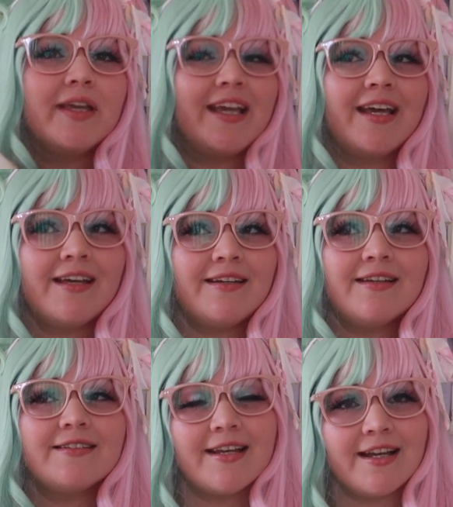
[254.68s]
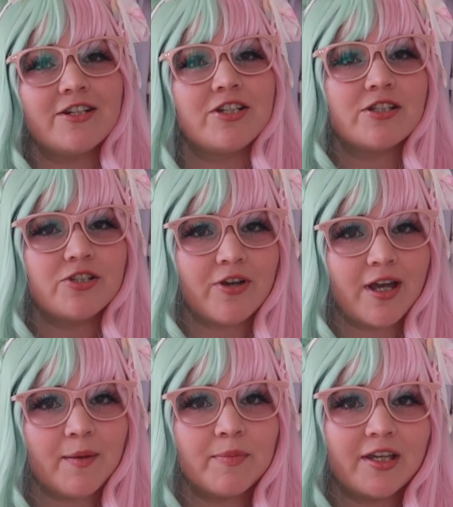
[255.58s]
can attach a
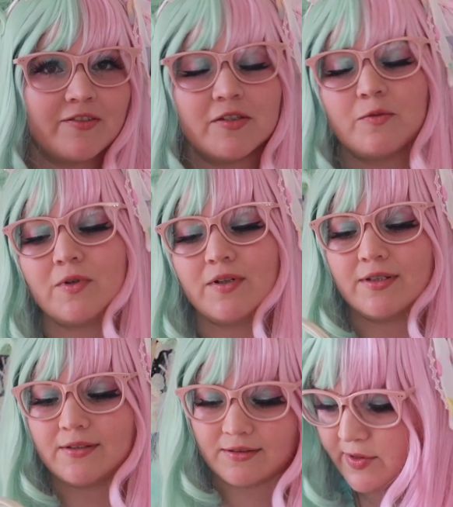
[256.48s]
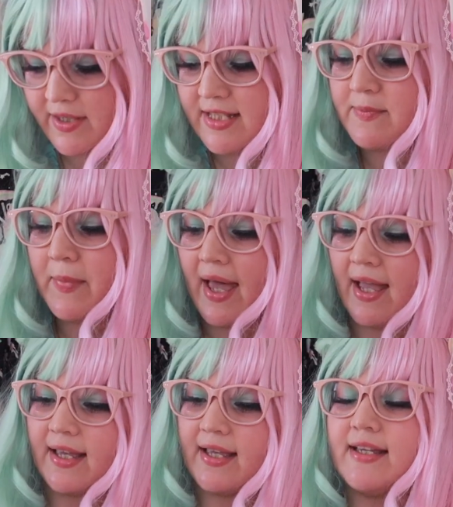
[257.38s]
strap if you want. So this
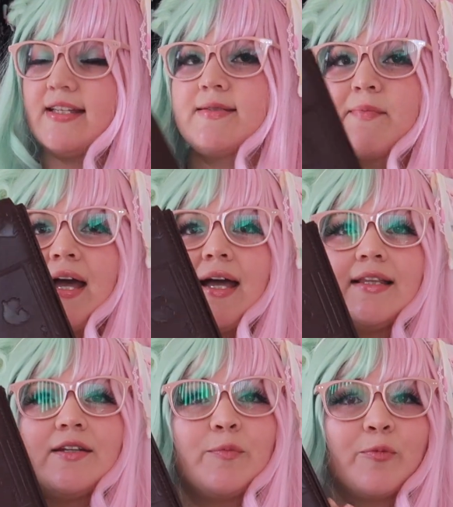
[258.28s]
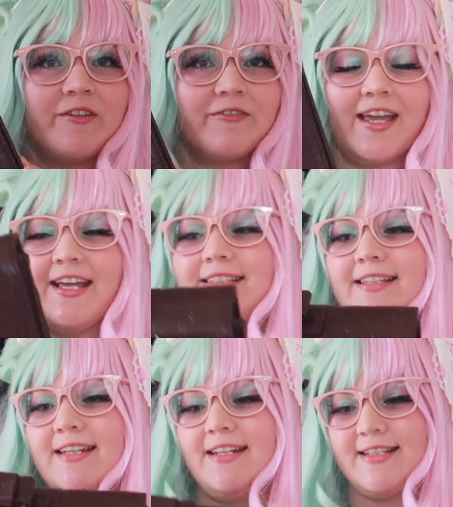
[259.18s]
bag is my little briefcase.
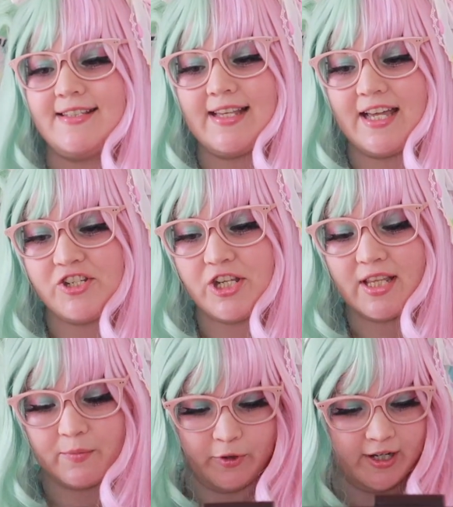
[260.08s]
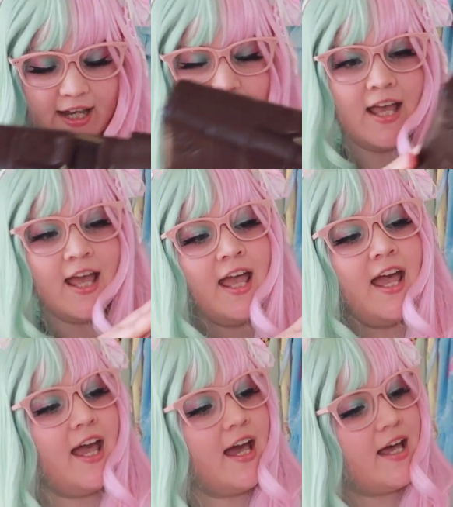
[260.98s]
It is Angelic Pretty,
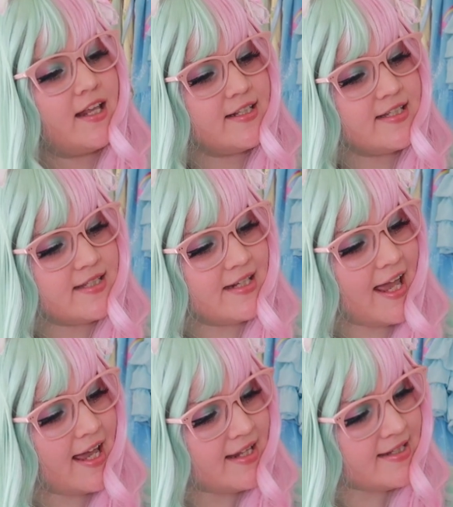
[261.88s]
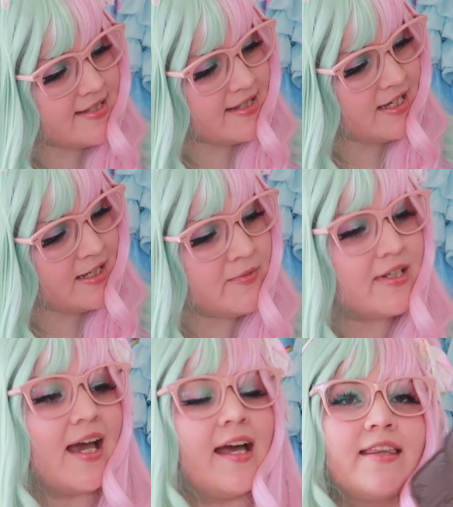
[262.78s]
and this is an Alice themed.
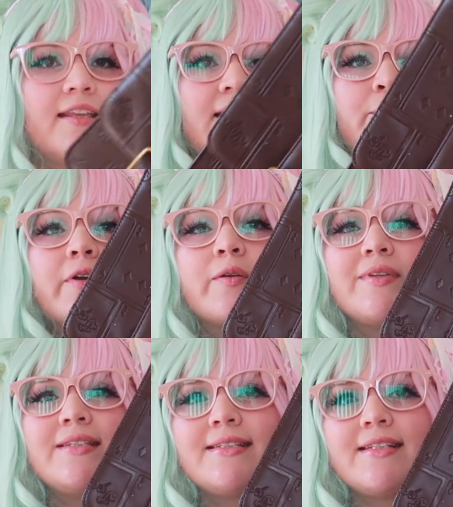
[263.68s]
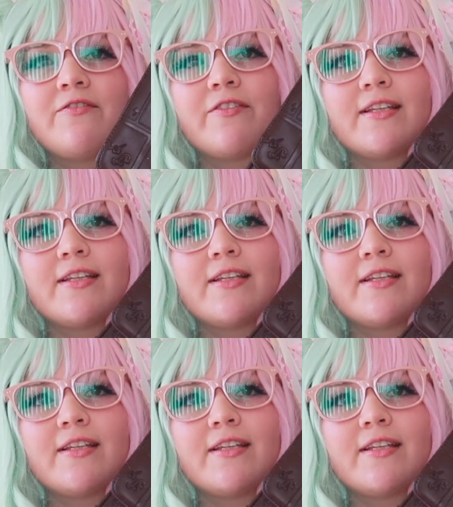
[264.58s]
Yeah, I think they worked with Disney for